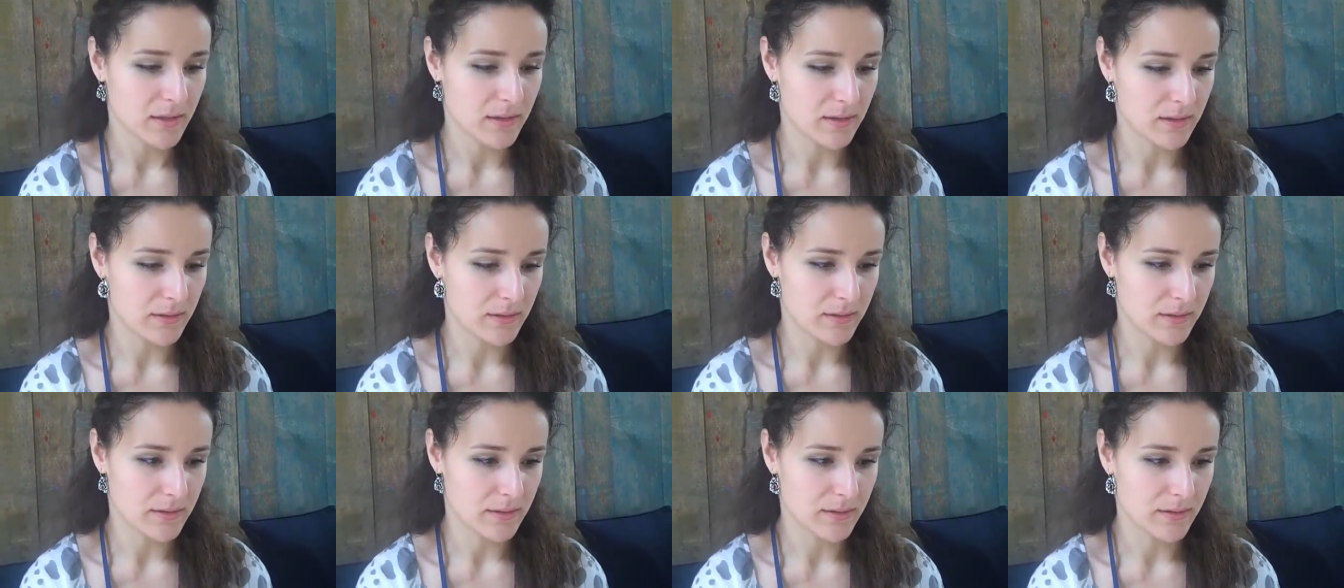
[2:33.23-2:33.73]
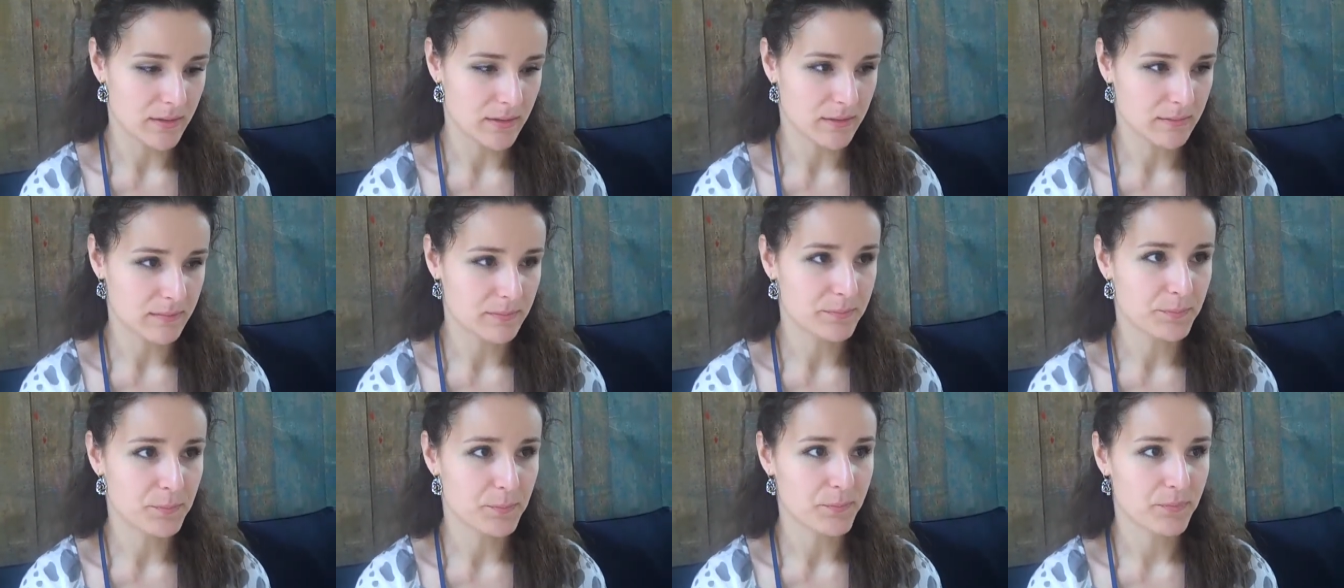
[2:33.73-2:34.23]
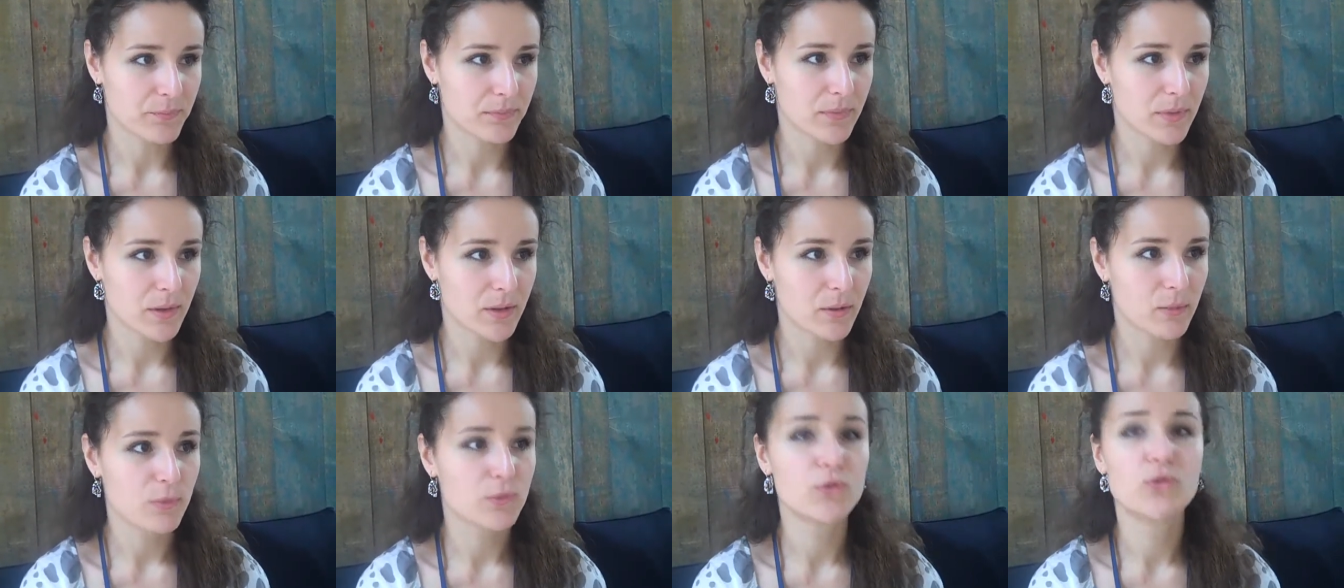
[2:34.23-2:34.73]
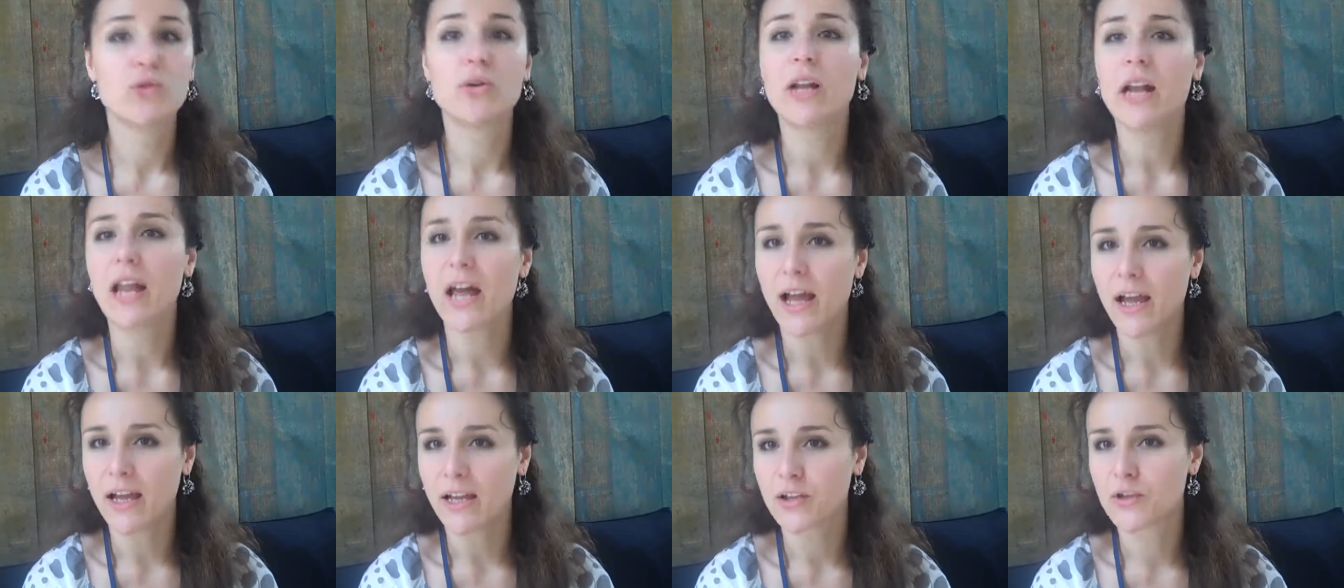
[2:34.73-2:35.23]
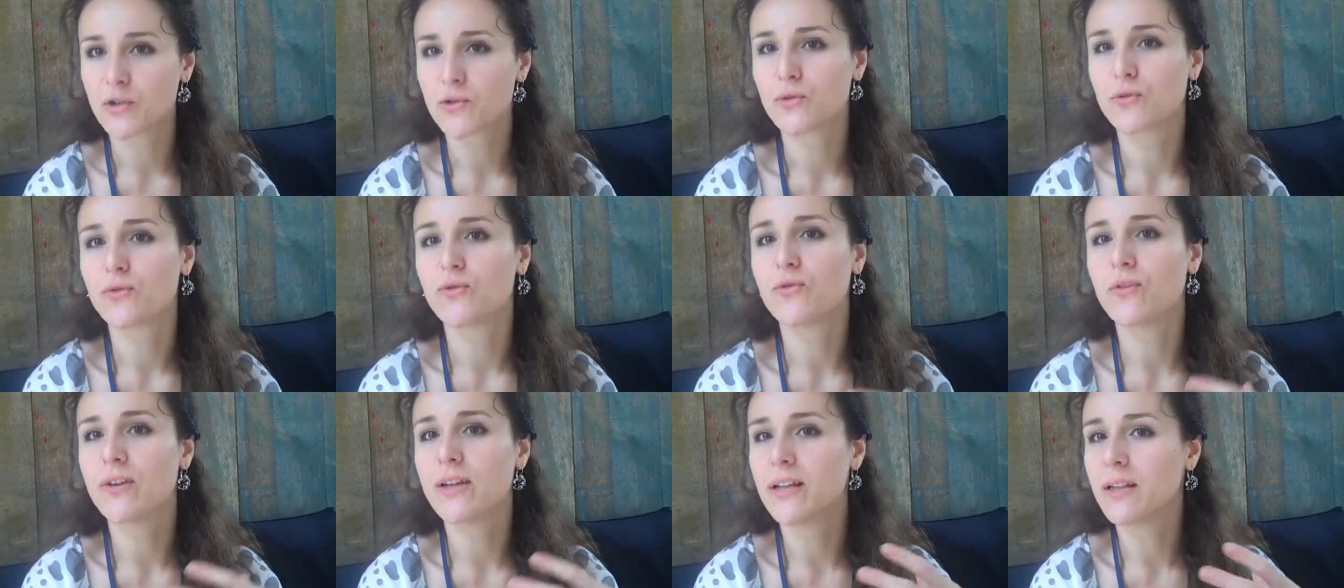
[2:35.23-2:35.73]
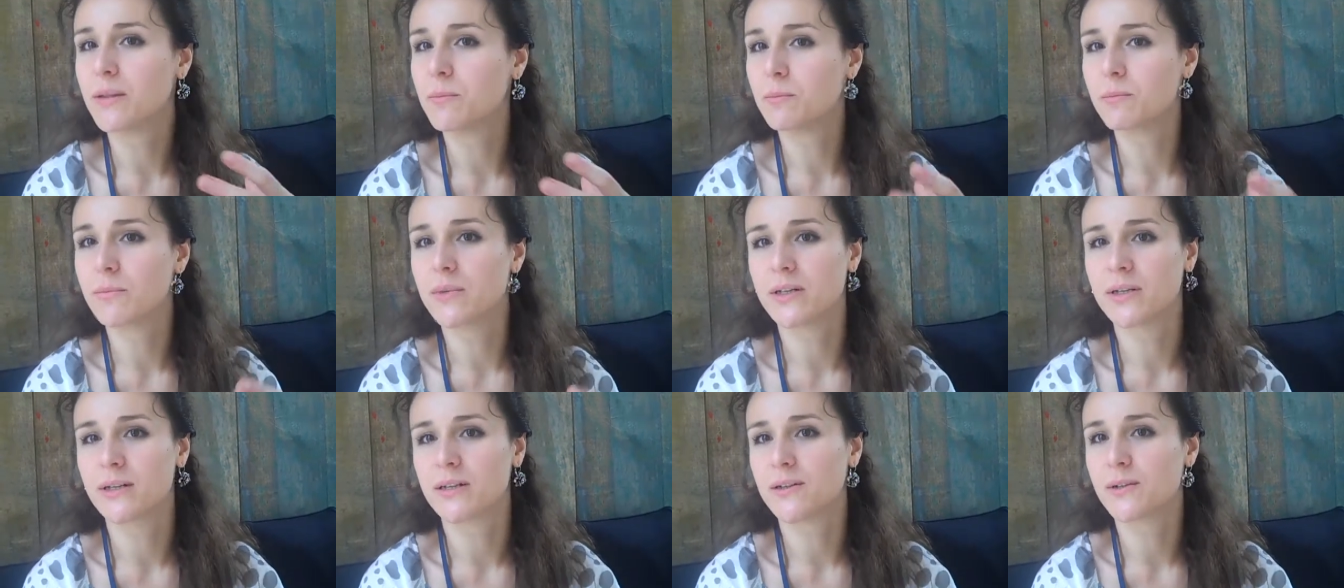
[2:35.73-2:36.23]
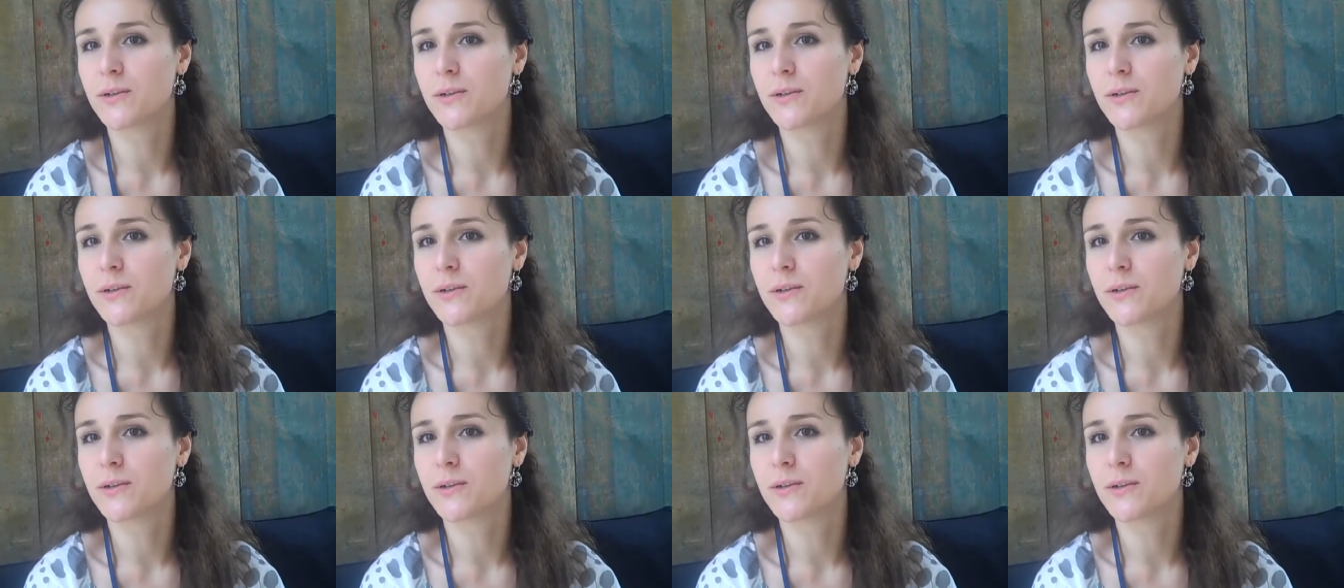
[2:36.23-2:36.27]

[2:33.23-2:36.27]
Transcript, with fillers: uh, would you like to film um,